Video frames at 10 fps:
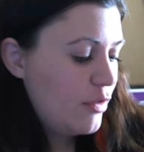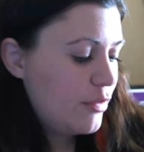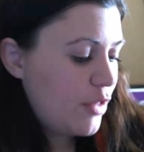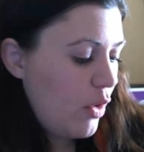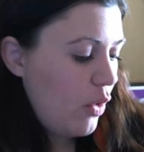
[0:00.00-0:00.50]

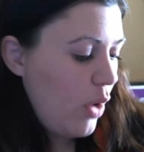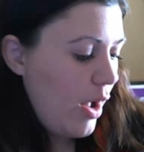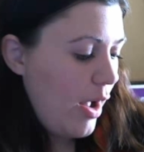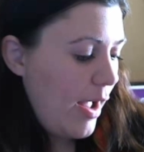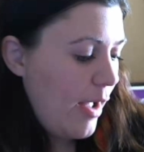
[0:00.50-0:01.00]
So
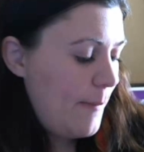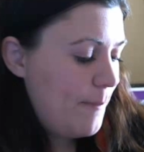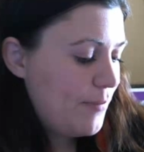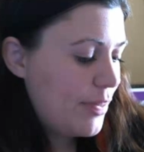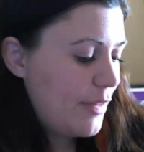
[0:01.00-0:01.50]

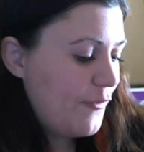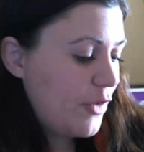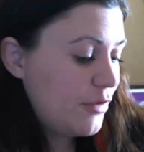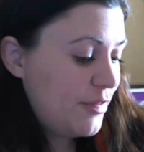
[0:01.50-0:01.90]
the first